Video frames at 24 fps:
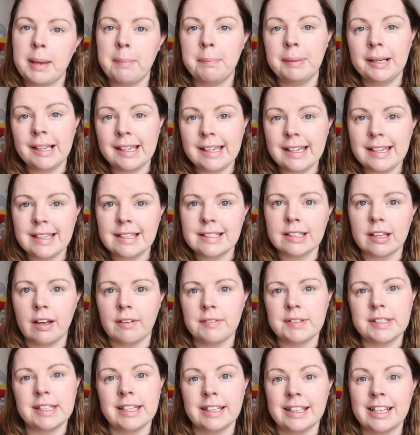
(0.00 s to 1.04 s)
please,
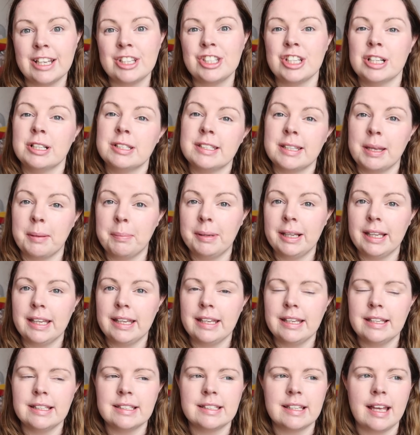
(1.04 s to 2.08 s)
obviously, and then she'll say
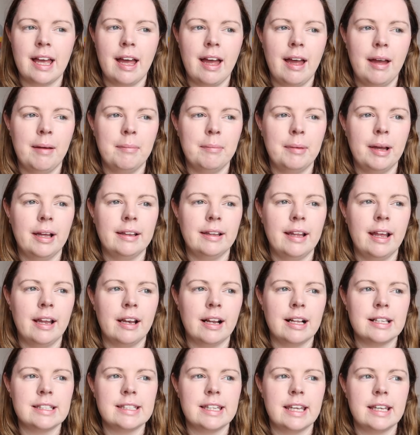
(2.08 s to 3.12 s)
please, and then
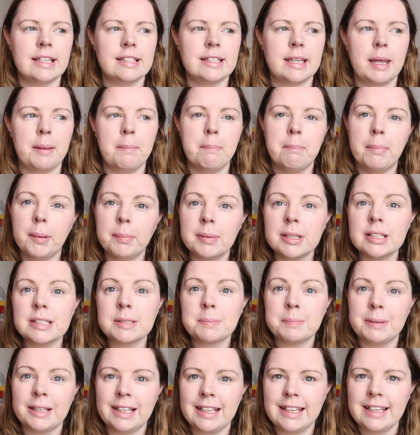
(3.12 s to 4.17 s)
I'll say
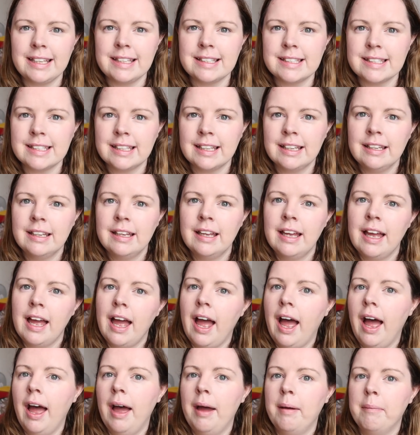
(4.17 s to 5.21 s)
bubbles, please.
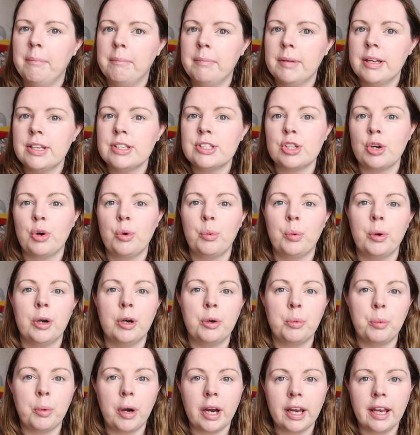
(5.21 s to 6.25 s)
So
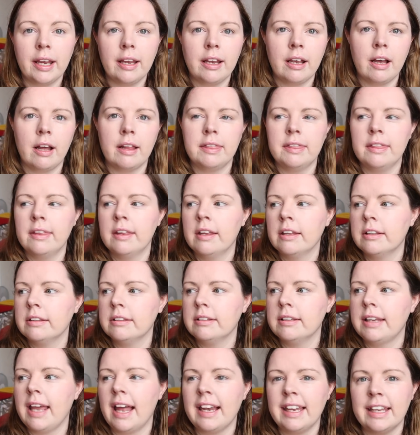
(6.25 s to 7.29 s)
we're working on
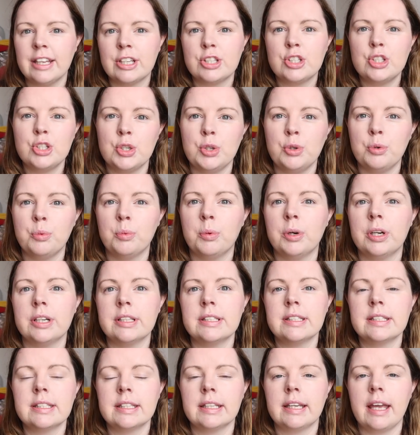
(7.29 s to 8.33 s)
getting 2
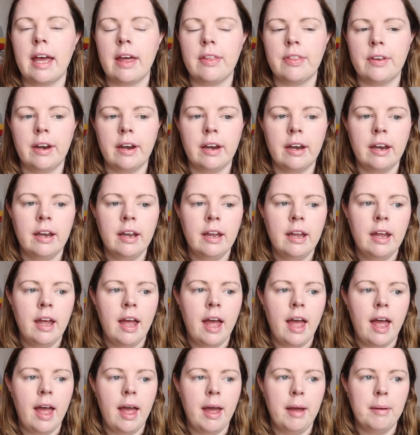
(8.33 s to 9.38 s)
words together.
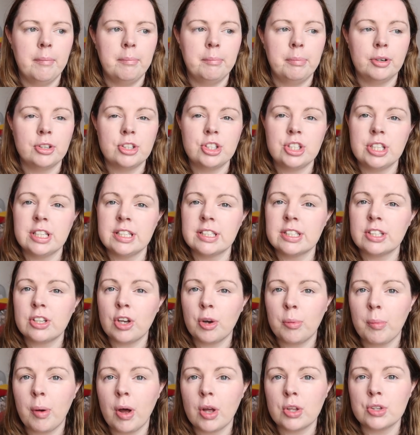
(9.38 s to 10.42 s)
But she has
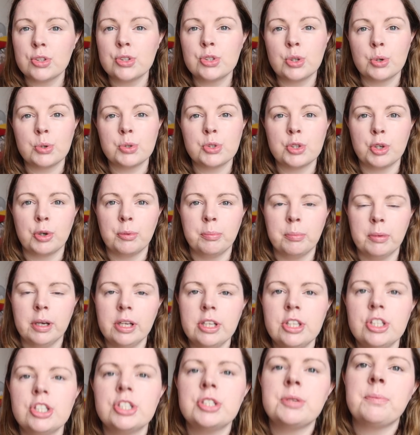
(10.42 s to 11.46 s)
come on so
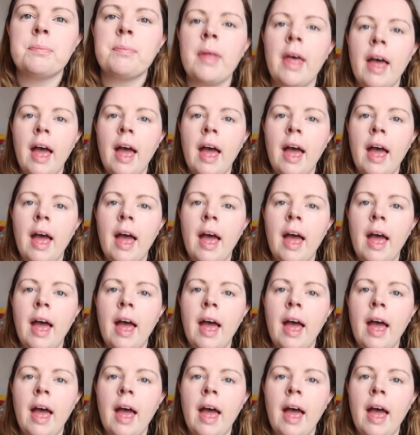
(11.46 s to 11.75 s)
much.